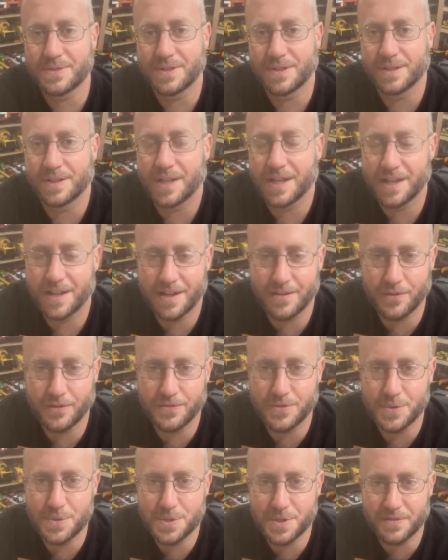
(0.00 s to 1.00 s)
I have a
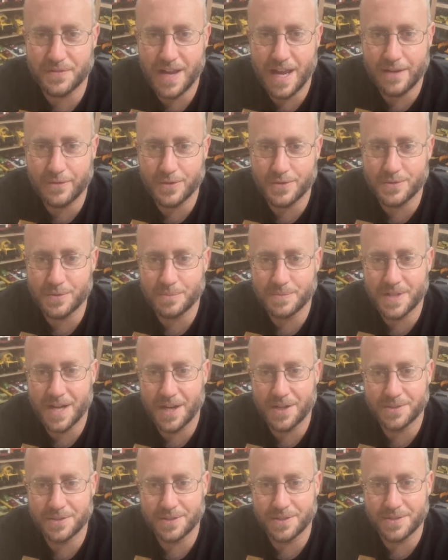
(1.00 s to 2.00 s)
few survivors from
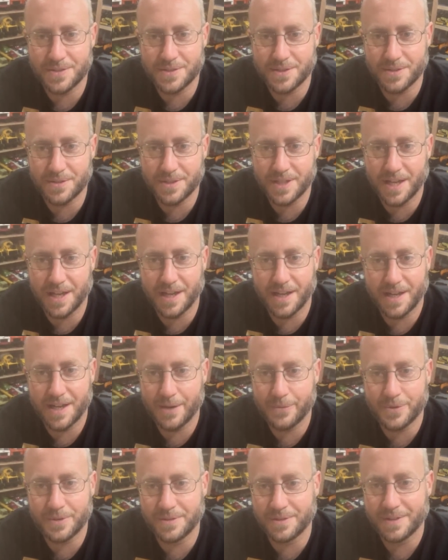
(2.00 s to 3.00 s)
childhood. So yeah,
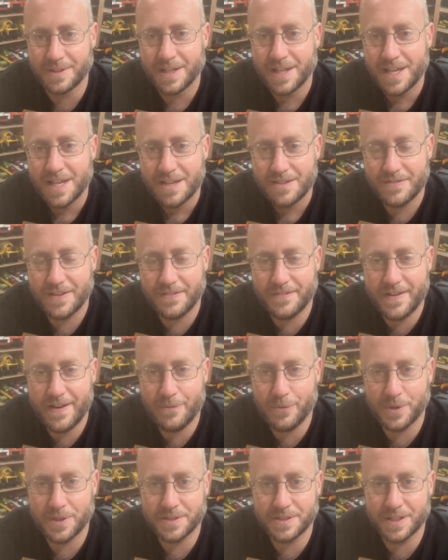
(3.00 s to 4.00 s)
I wouldn't, if I
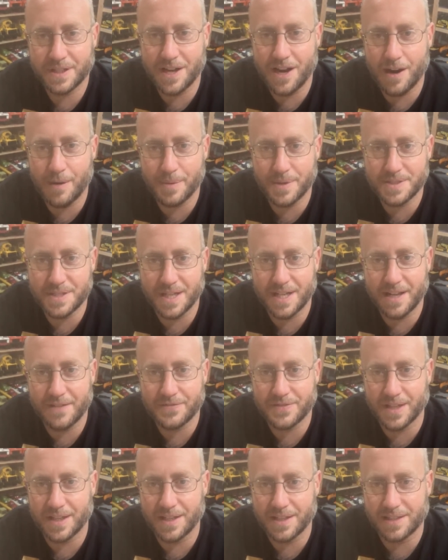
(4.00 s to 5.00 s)
found one in the garbage, I'd
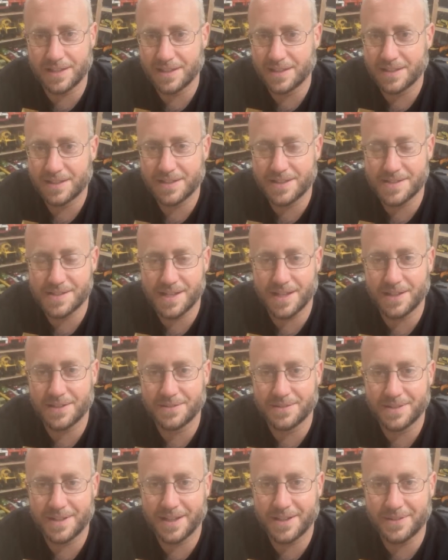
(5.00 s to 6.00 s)
have to get it, because I
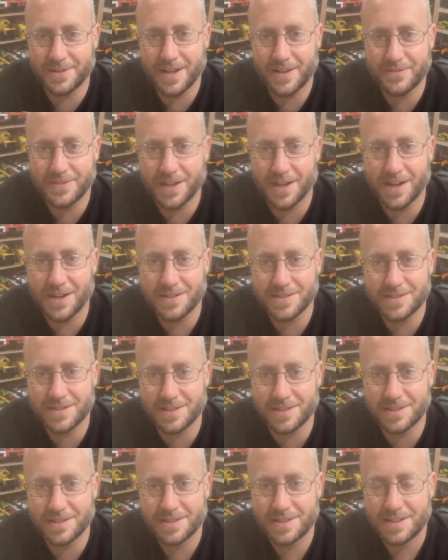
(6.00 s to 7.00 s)
don't have the heart
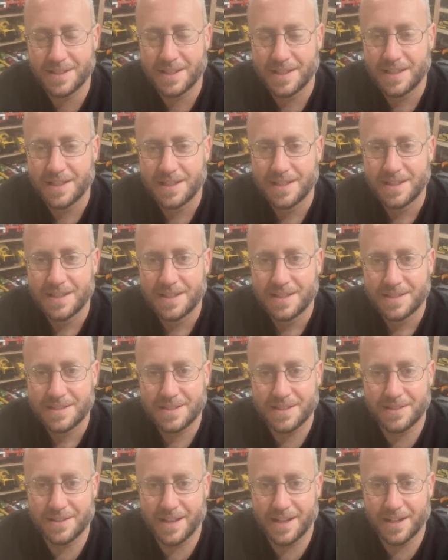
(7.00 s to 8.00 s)
to
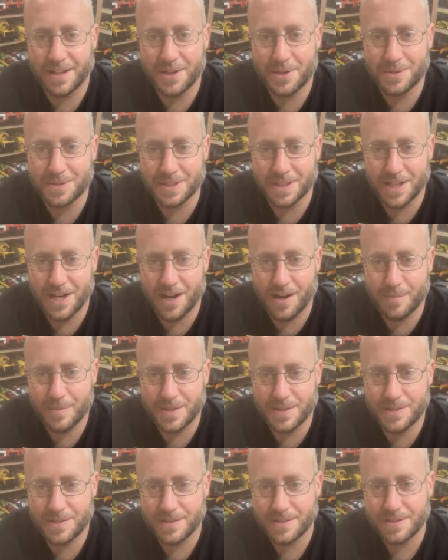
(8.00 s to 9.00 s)
let it go in the
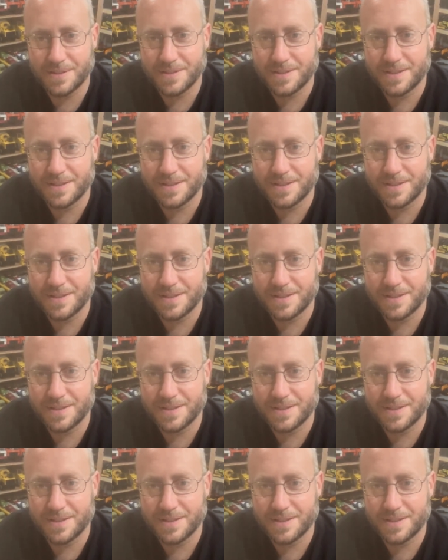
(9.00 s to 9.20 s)
garbage.